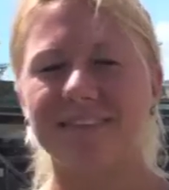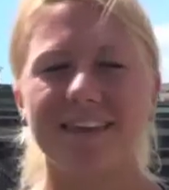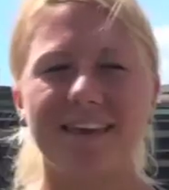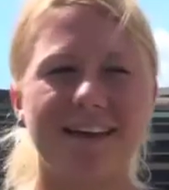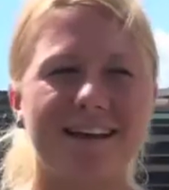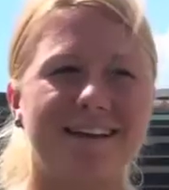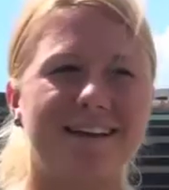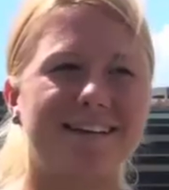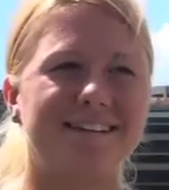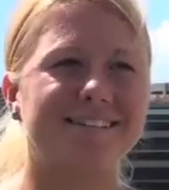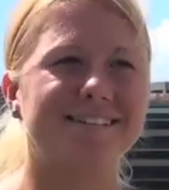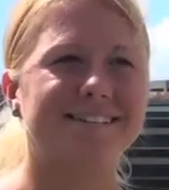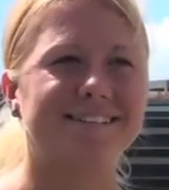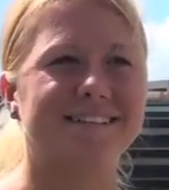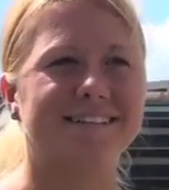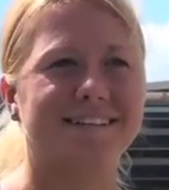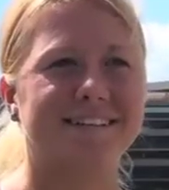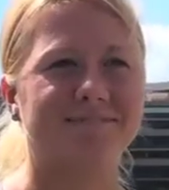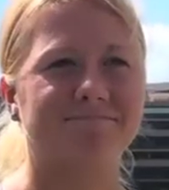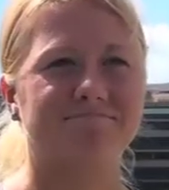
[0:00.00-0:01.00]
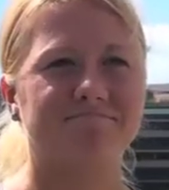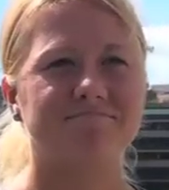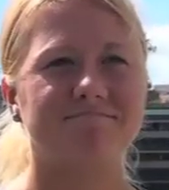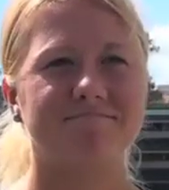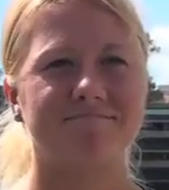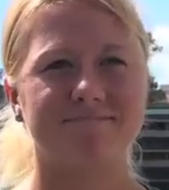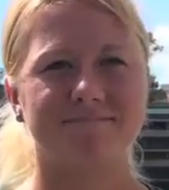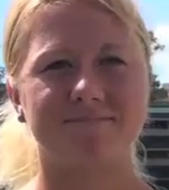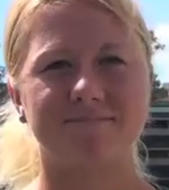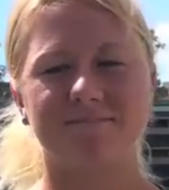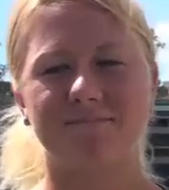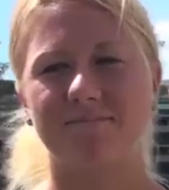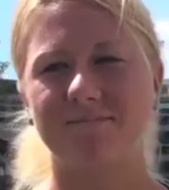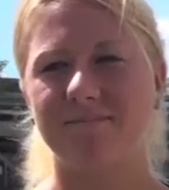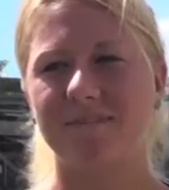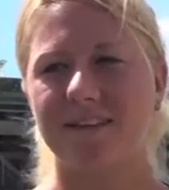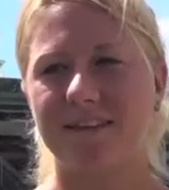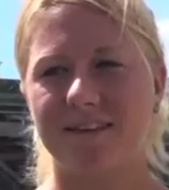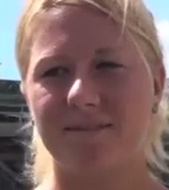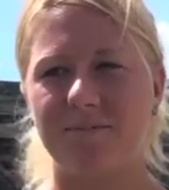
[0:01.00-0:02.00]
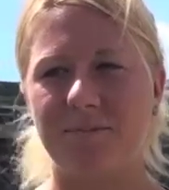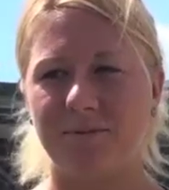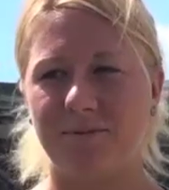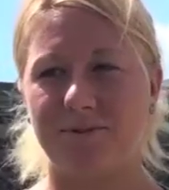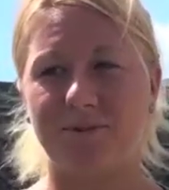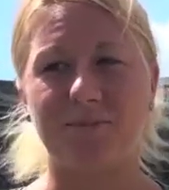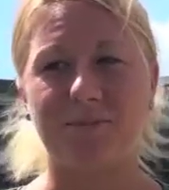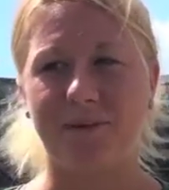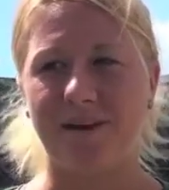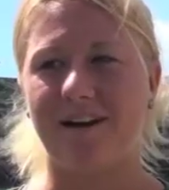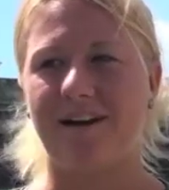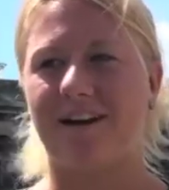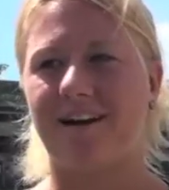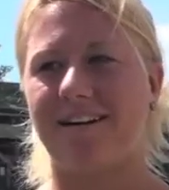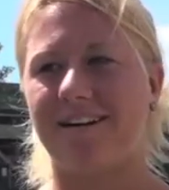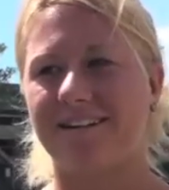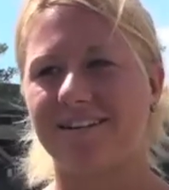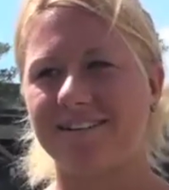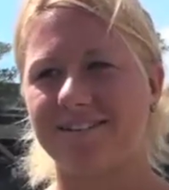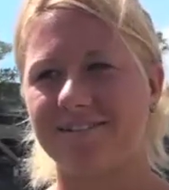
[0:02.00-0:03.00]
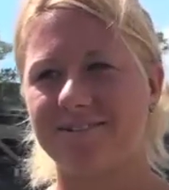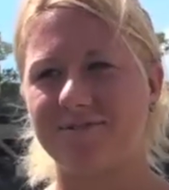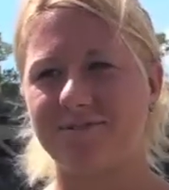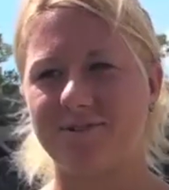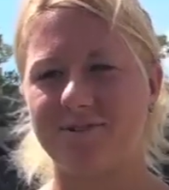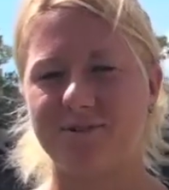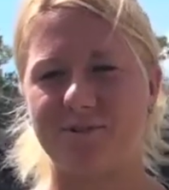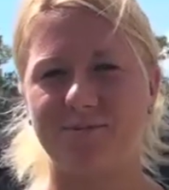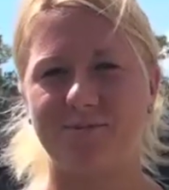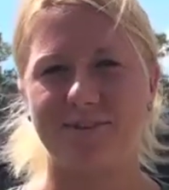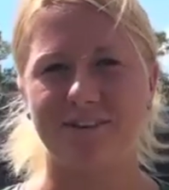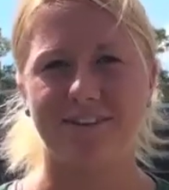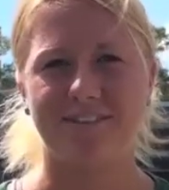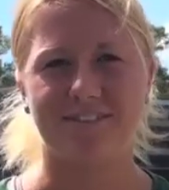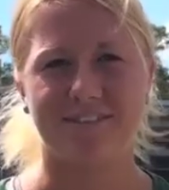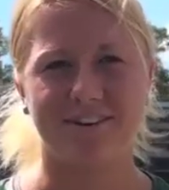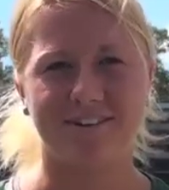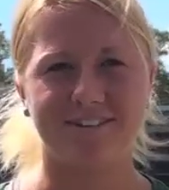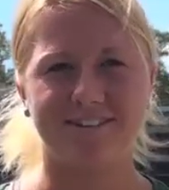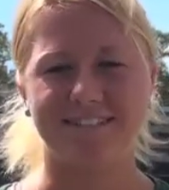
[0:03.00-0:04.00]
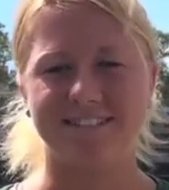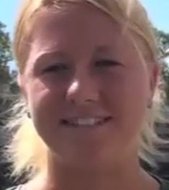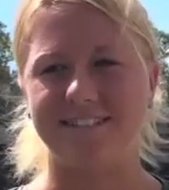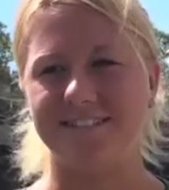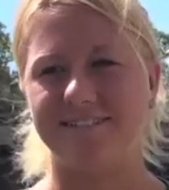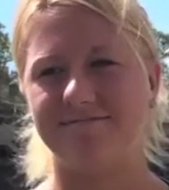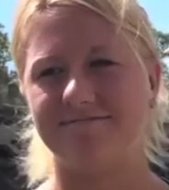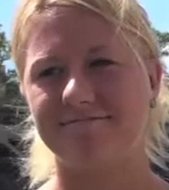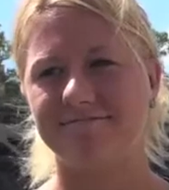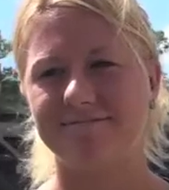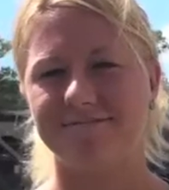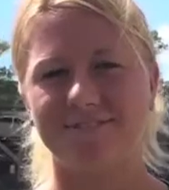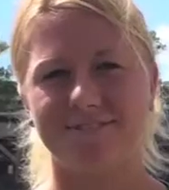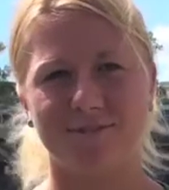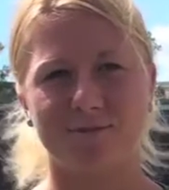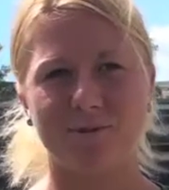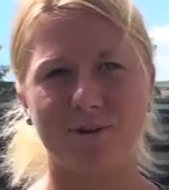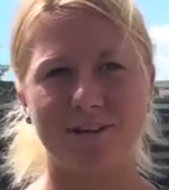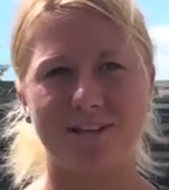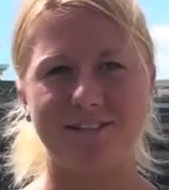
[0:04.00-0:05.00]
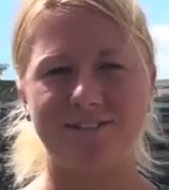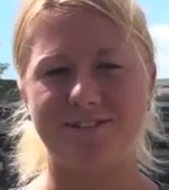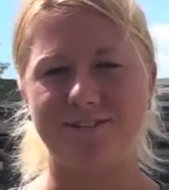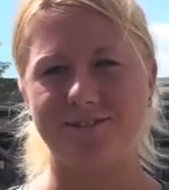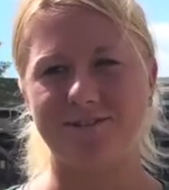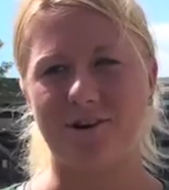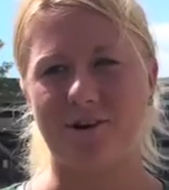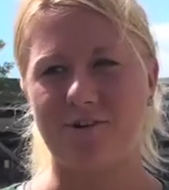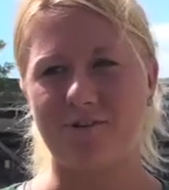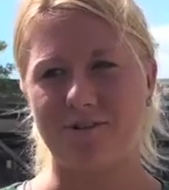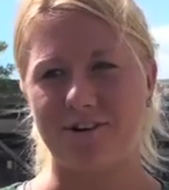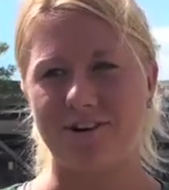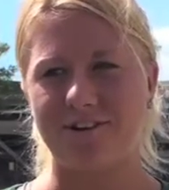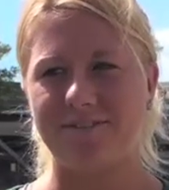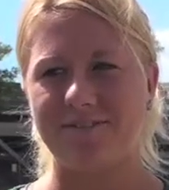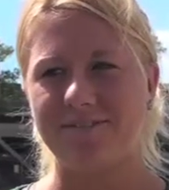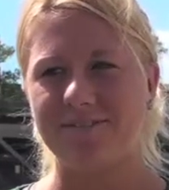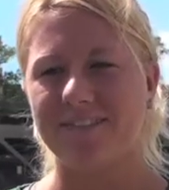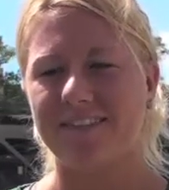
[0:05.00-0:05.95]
and the PR, which would be 13:22 over.